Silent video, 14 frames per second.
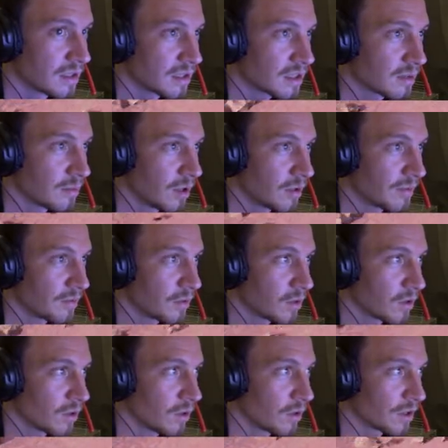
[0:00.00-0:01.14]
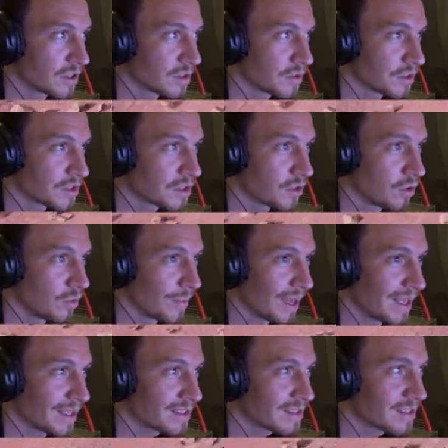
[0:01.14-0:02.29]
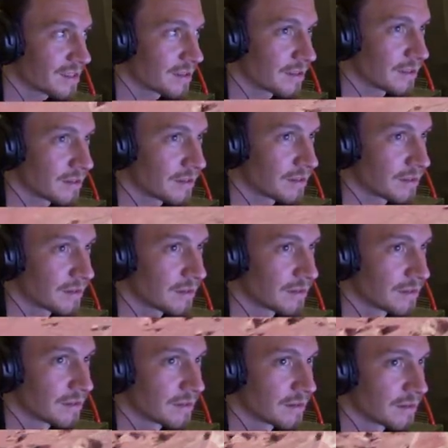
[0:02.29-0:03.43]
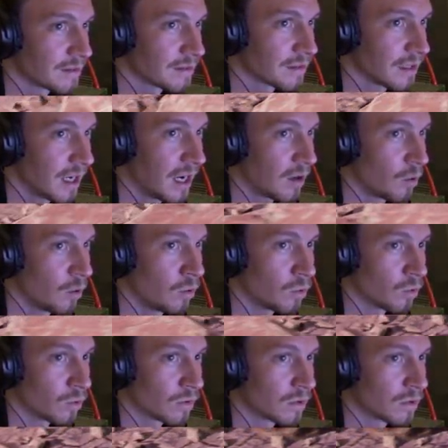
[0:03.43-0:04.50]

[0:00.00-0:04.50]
Come on, we've not got long until the storm hits. Ah, ooh.